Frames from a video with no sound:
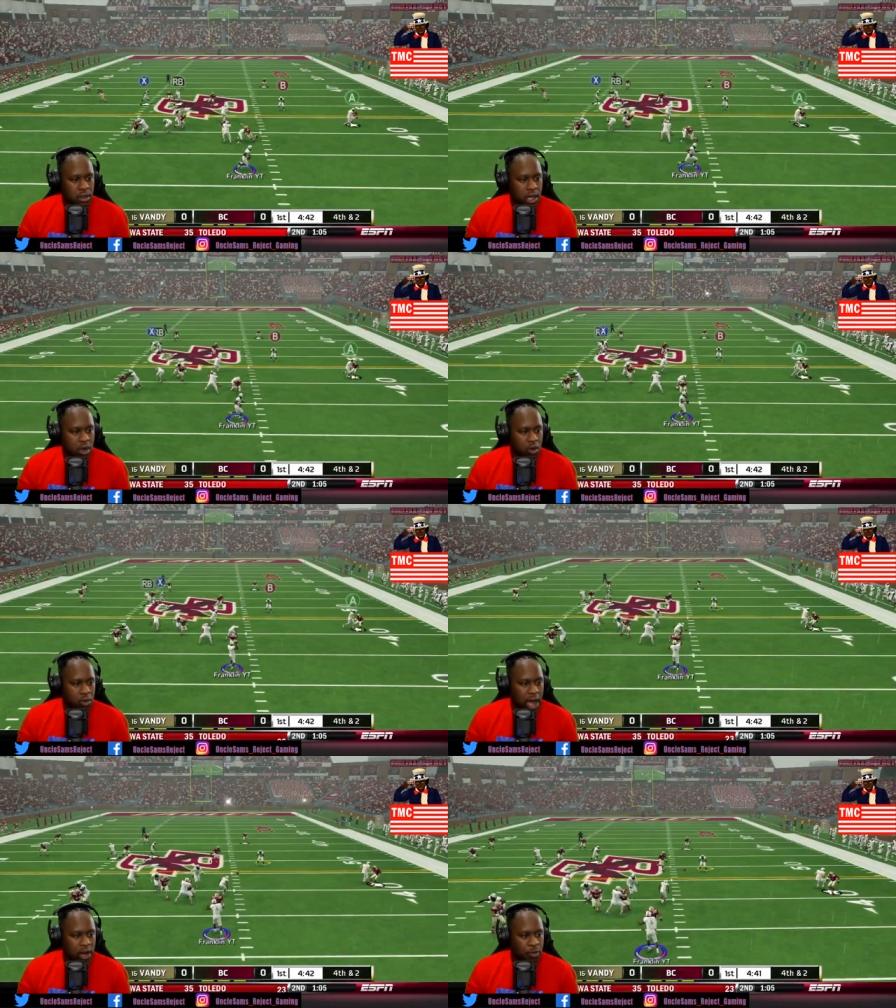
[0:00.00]
Oh,
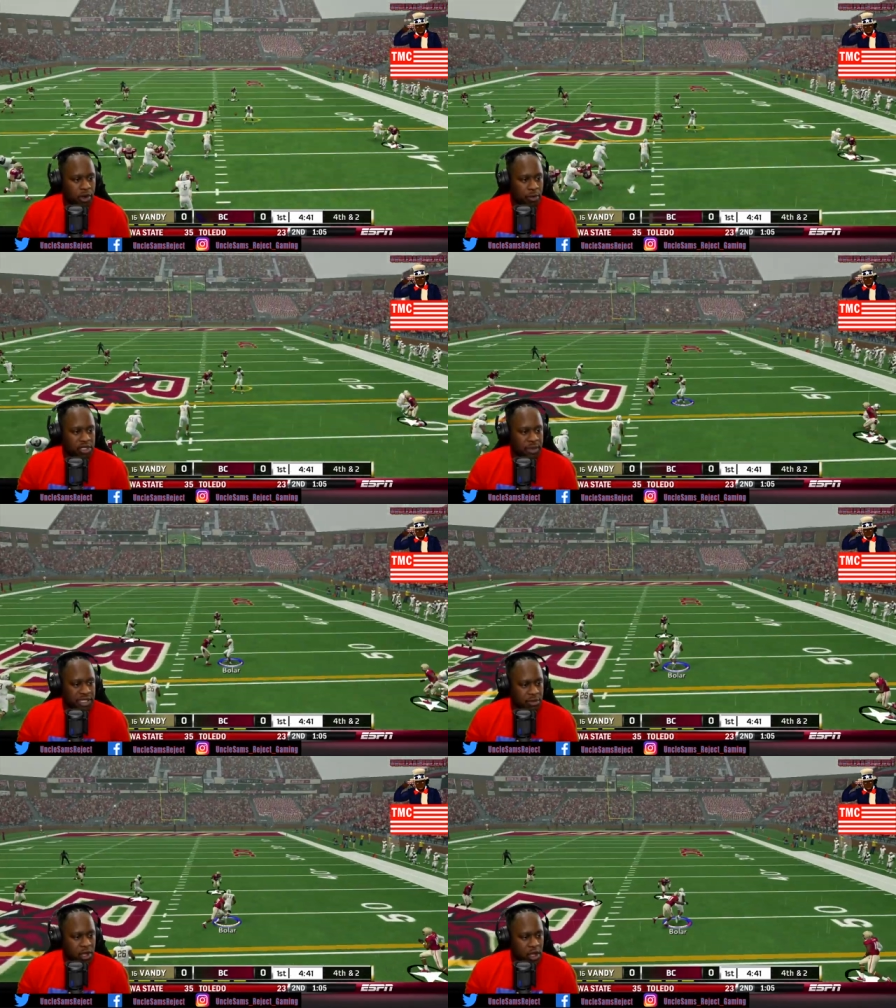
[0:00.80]
wide open. Almost missed
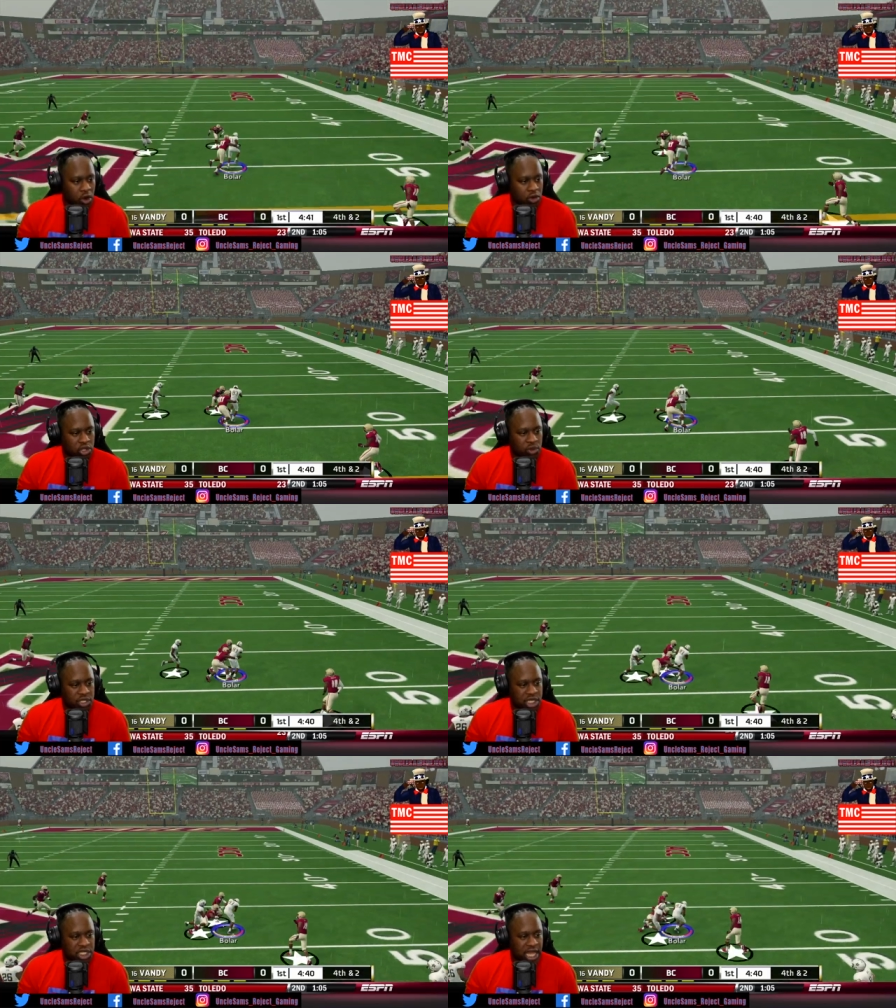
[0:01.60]
him. Hold on to a
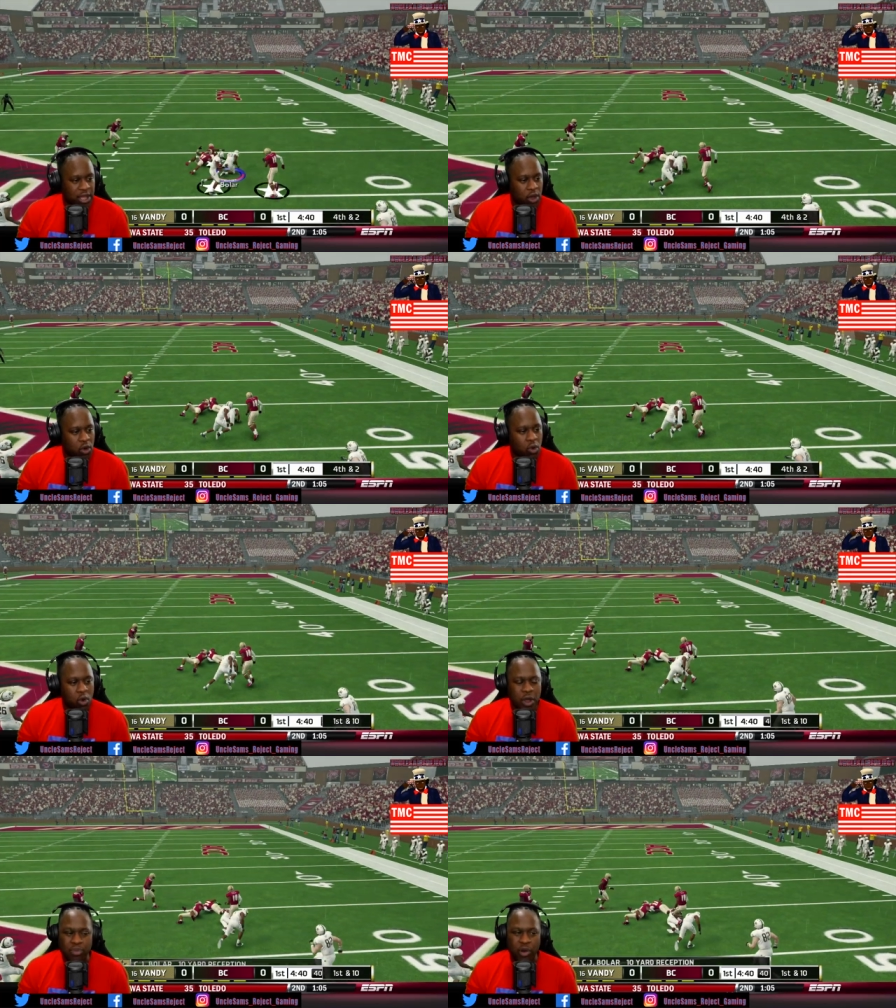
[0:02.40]
CJ. Ooh,
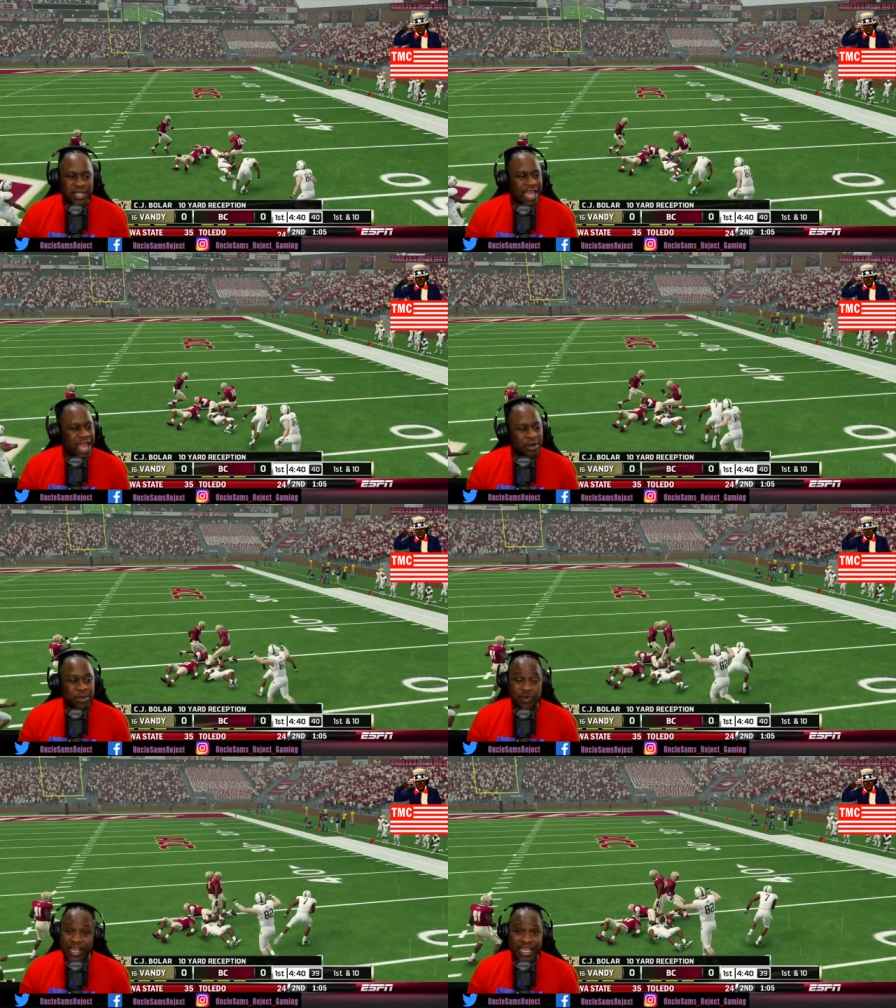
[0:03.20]
he broke a tackle. He's
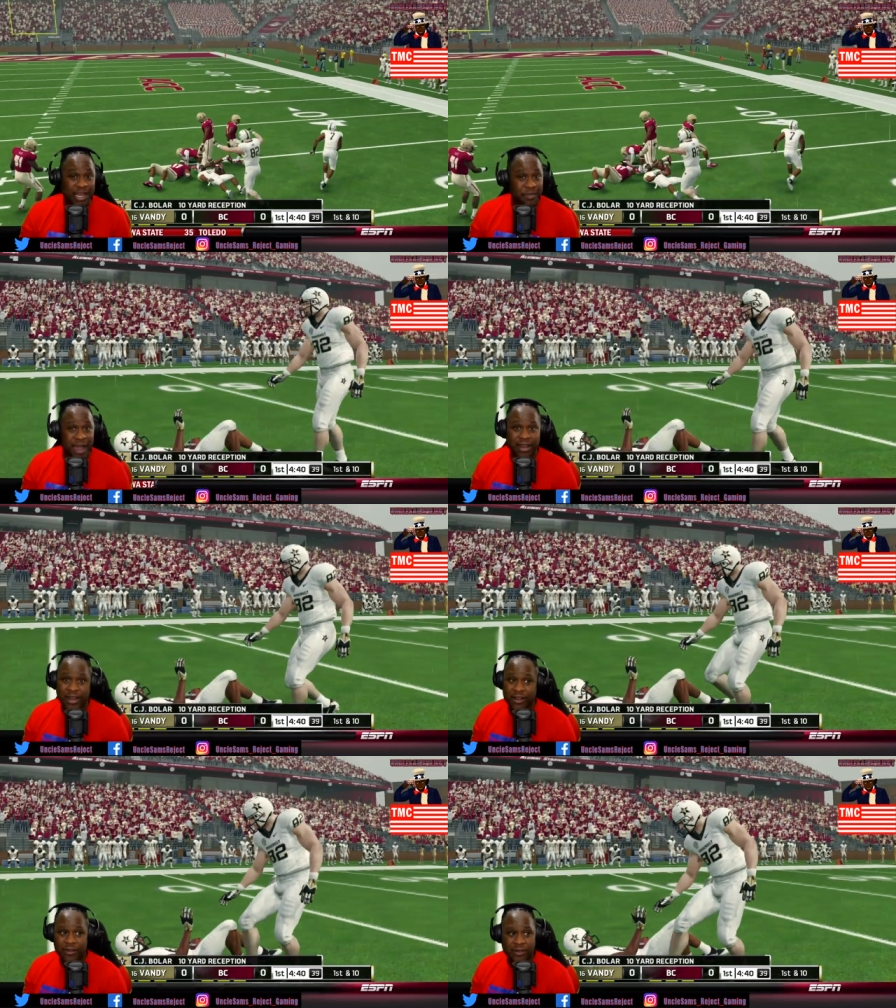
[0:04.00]
ready to get up out of
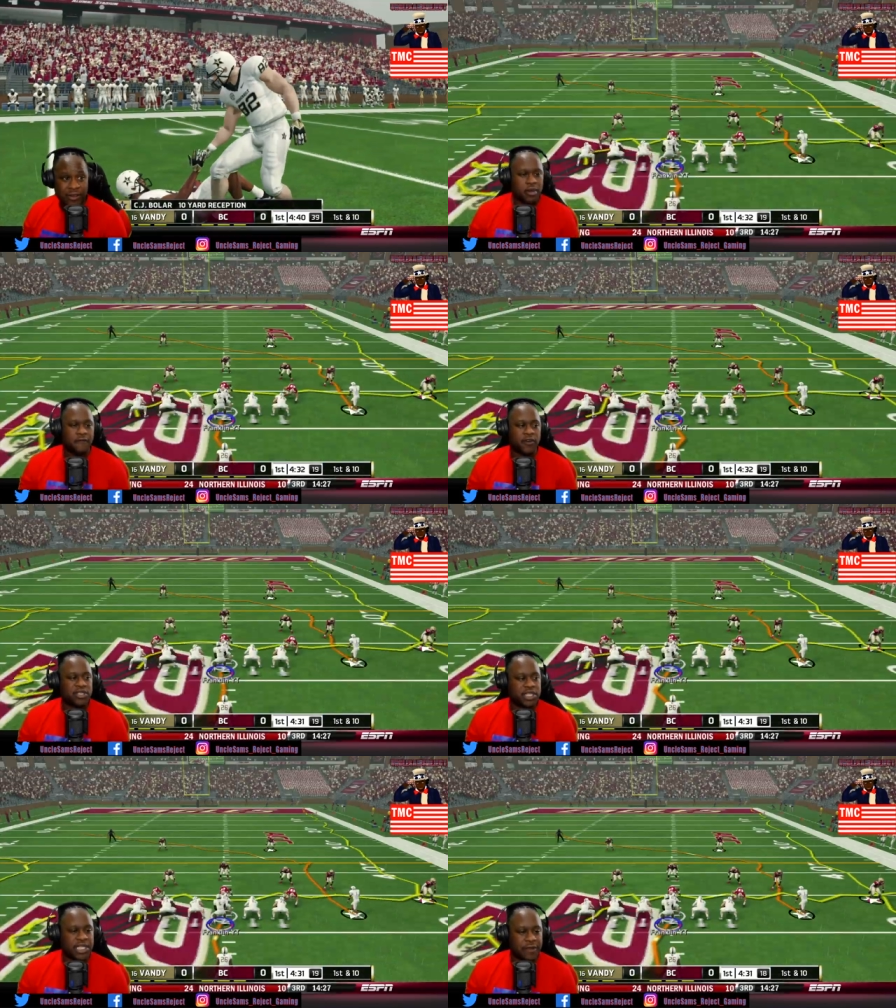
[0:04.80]
there. All right, we go
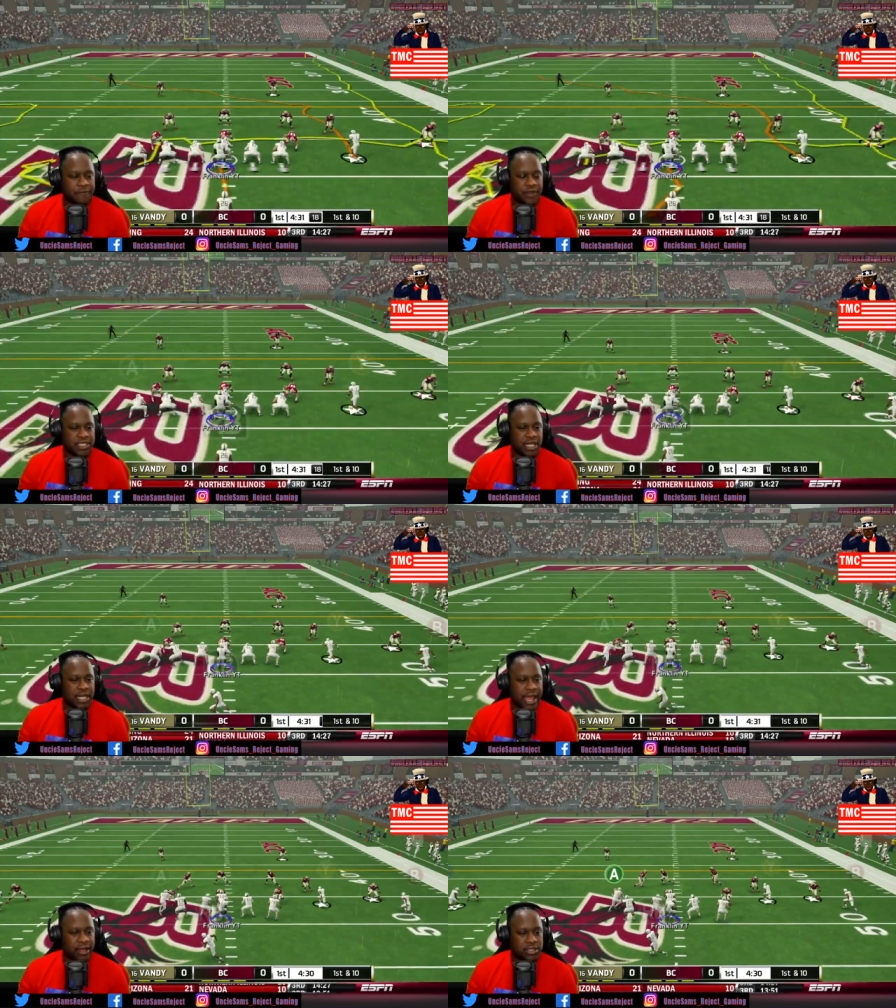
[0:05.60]
first and 10, Fresh
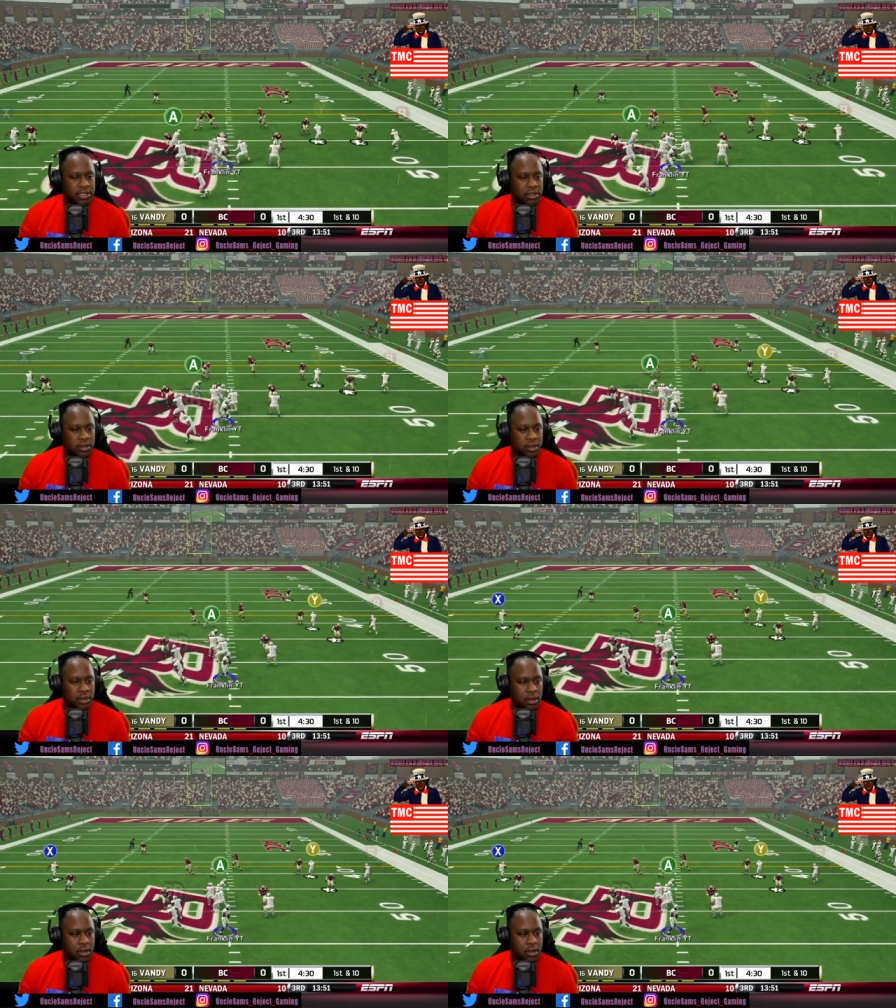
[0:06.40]
set of downs.